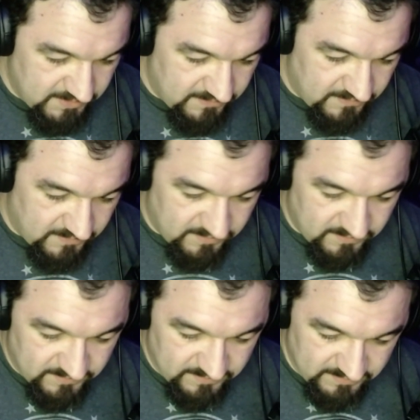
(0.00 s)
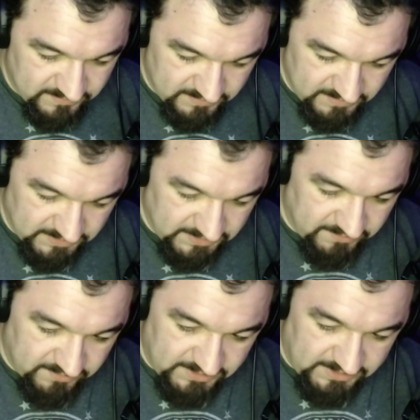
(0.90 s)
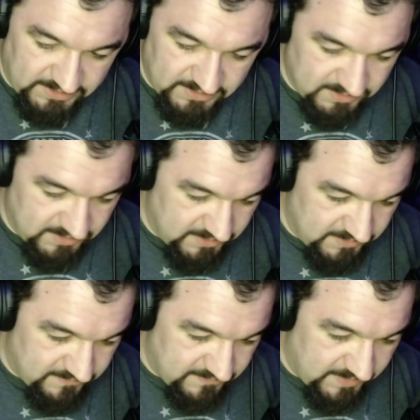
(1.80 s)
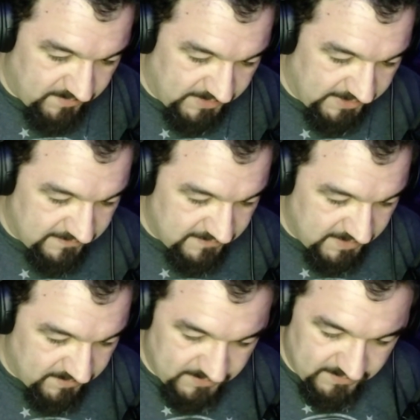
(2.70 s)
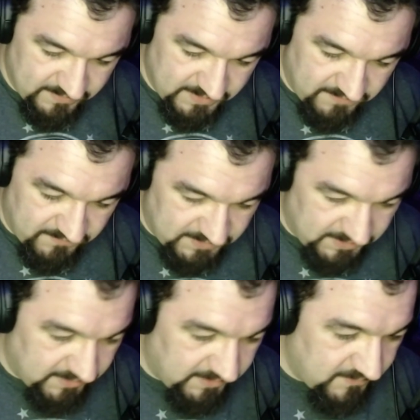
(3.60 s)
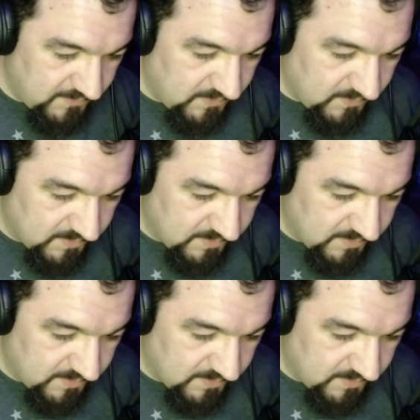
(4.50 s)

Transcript: So literally step by step, everything you need to do,